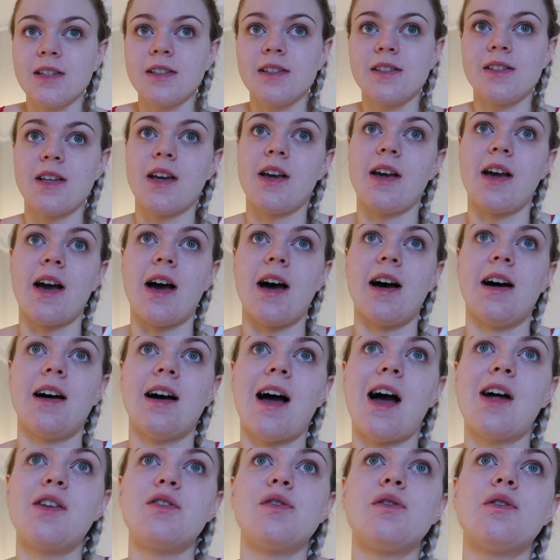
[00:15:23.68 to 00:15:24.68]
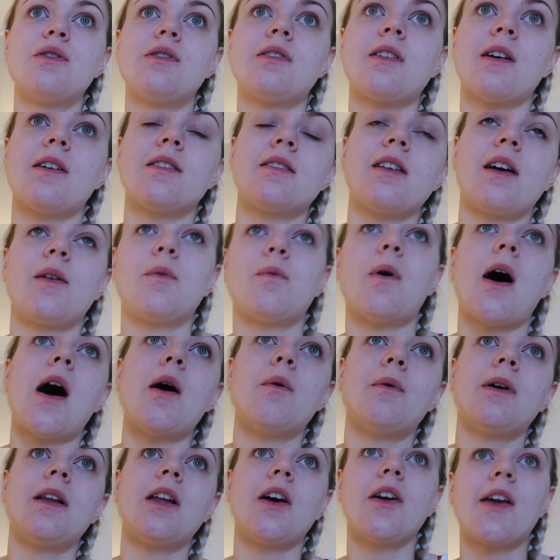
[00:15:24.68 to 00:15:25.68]
really. So yeah, and also it's like,
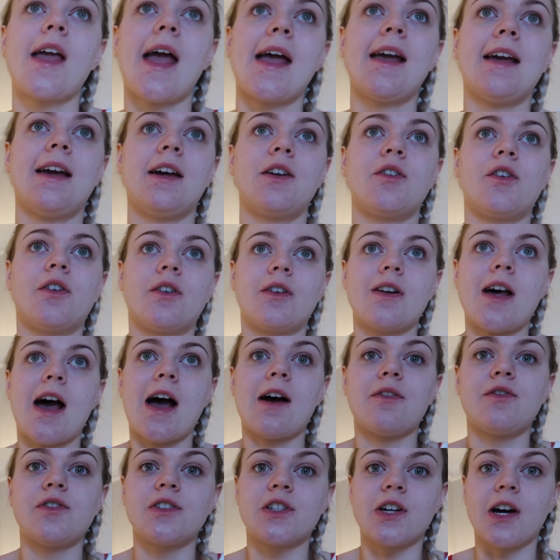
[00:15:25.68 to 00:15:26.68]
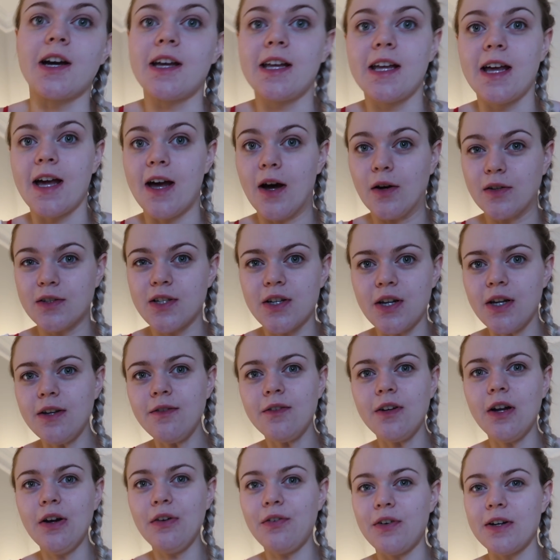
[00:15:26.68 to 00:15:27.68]
well, we're located on Aphrodite Hills. I don't
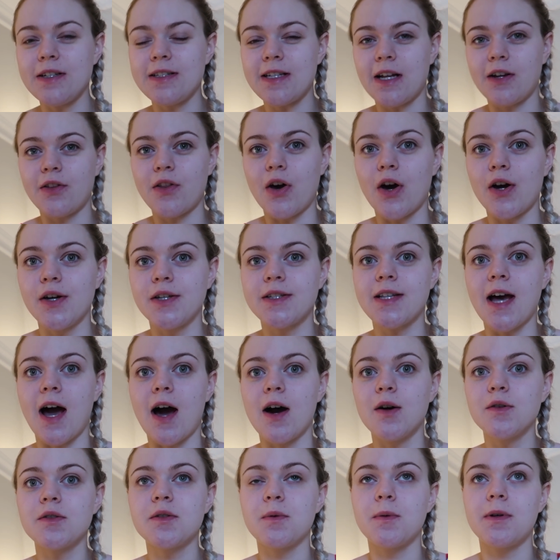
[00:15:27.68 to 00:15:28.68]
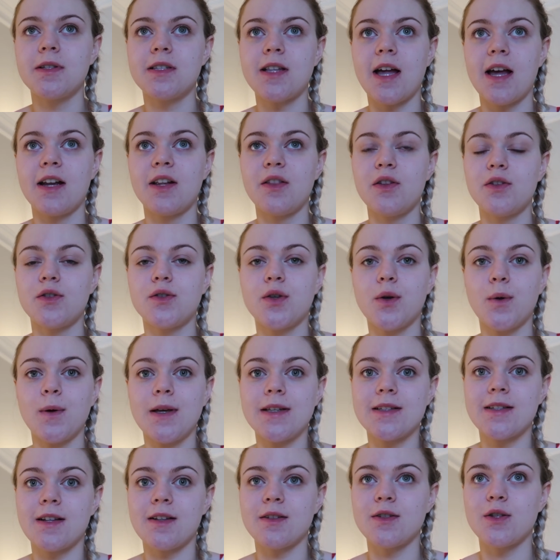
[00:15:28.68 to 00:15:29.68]
even know if I said the hotel, so we're staying at the
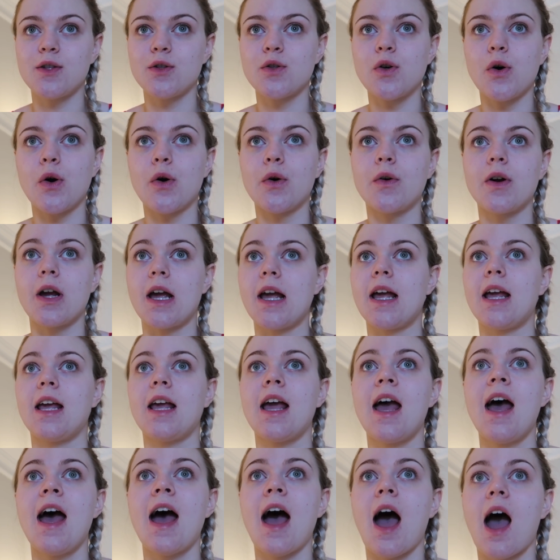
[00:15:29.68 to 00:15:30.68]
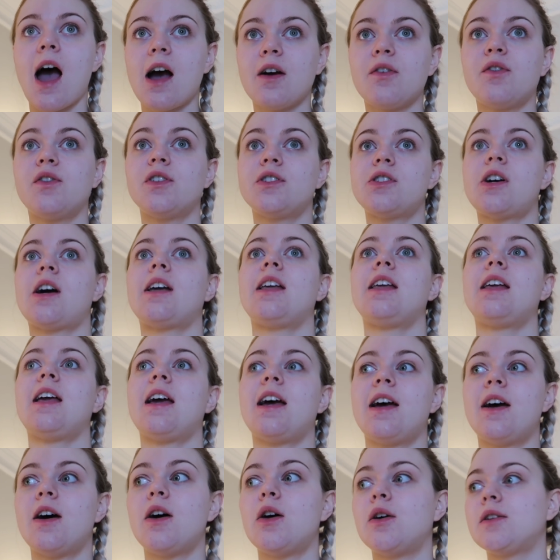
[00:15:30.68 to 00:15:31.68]
TUI Sensatori Aphrodite
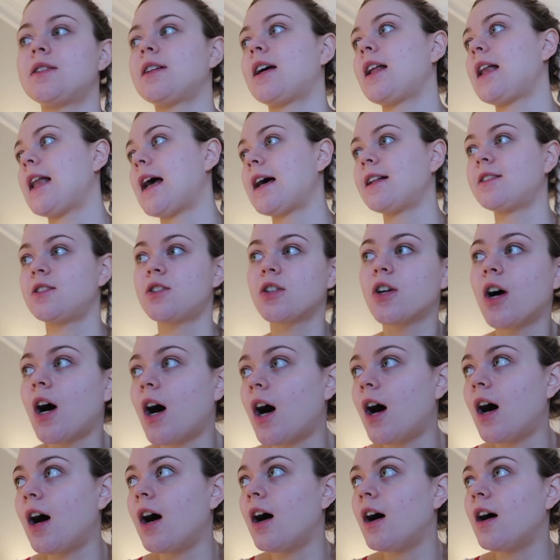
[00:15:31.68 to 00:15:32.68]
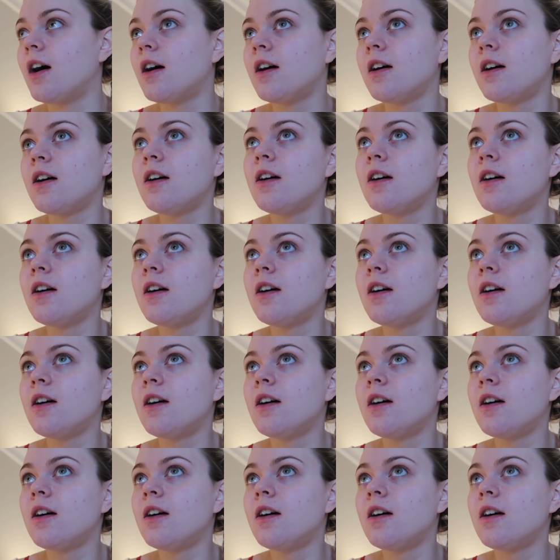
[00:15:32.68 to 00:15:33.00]
Hills Atlantica